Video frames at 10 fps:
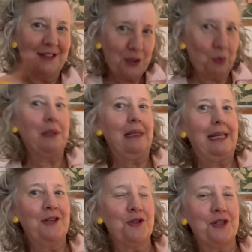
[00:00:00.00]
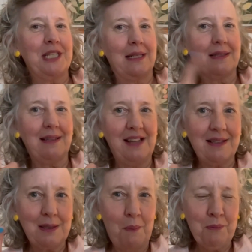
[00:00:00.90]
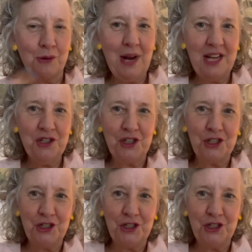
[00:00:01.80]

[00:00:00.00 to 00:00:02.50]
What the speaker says: It's really interesting. So that's Miranda